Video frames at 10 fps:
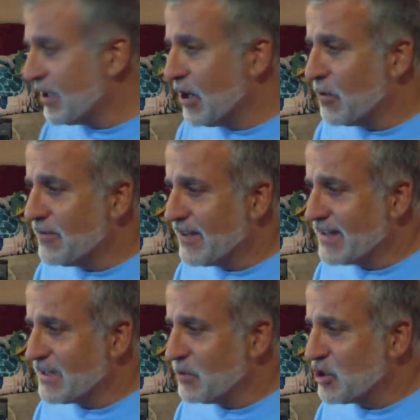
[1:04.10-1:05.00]
we go. We've
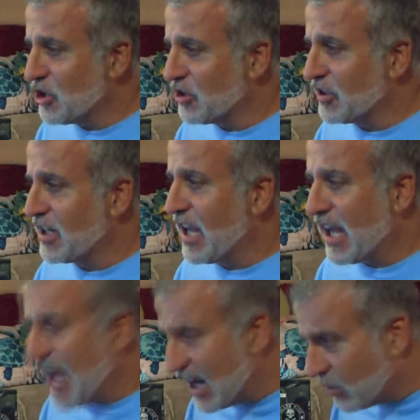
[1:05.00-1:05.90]
got the uh, Meshuggah
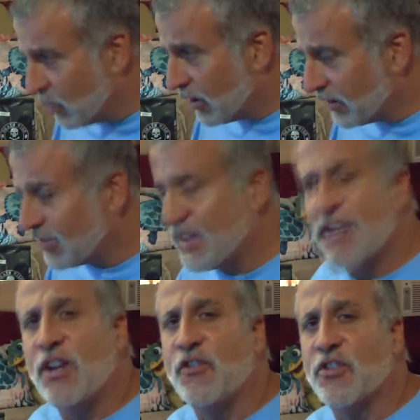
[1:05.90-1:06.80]
Clockworks.
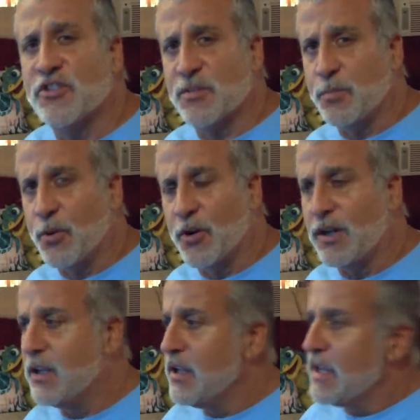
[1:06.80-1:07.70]
Thank you for the
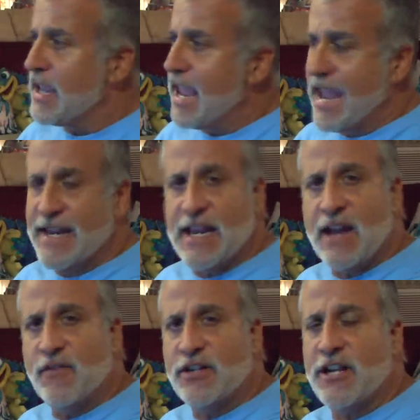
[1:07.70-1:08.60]
support. Any
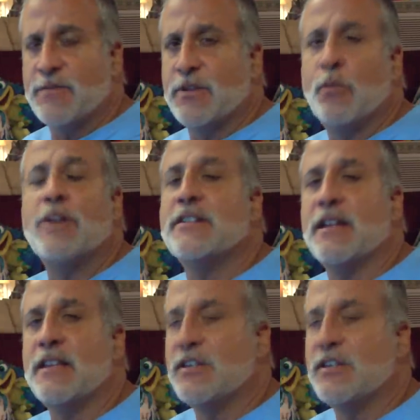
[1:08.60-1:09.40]
advertisement that runs on